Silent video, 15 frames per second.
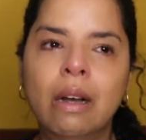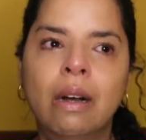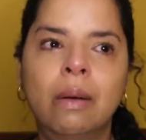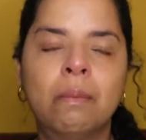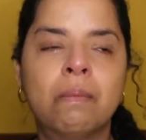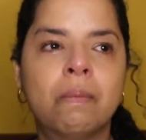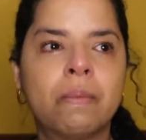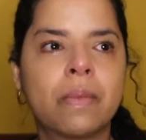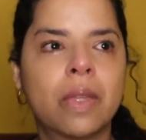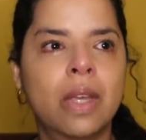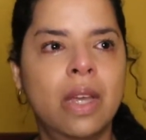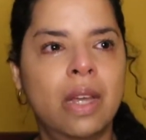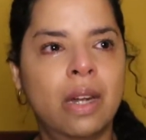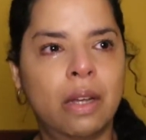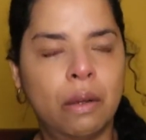Um,
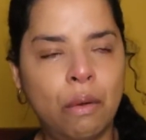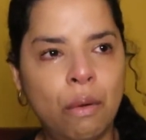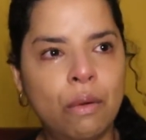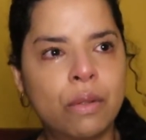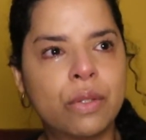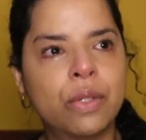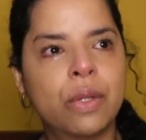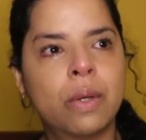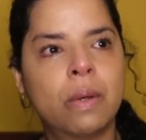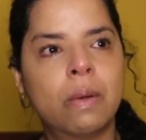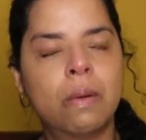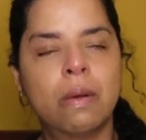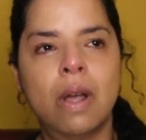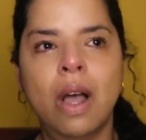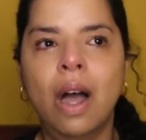and I
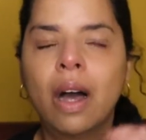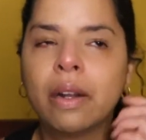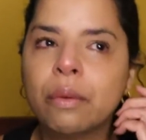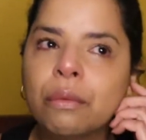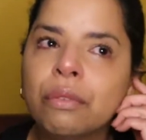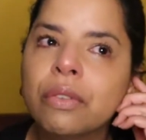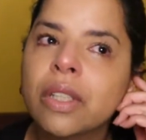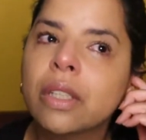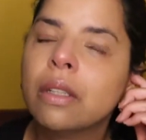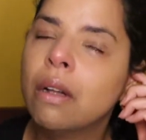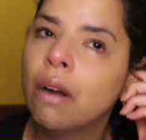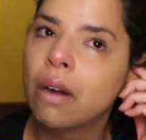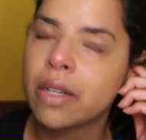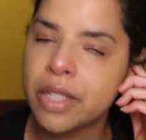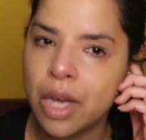also had a real
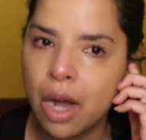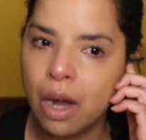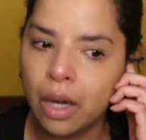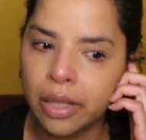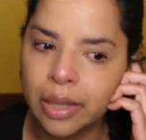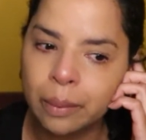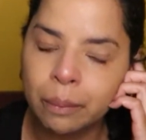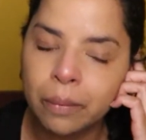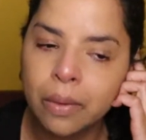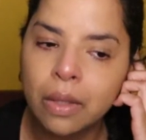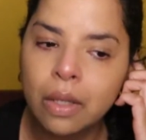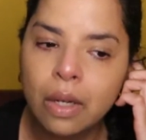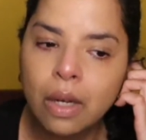hard time